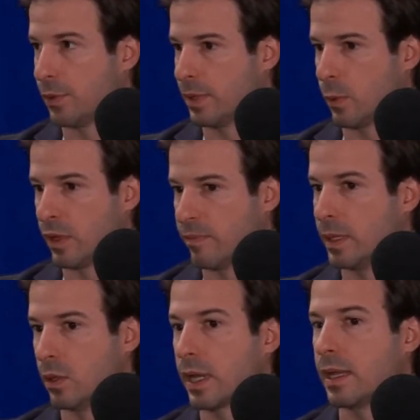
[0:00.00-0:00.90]
that we've been
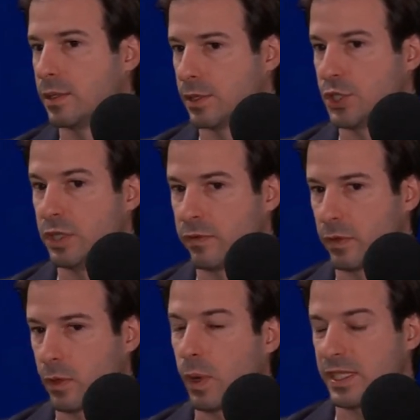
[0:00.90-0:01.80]
looking to achieve for
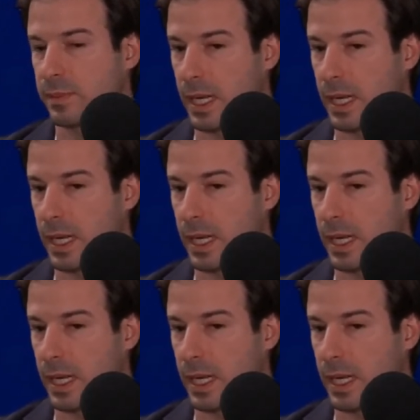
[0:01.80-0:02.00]
quite some time.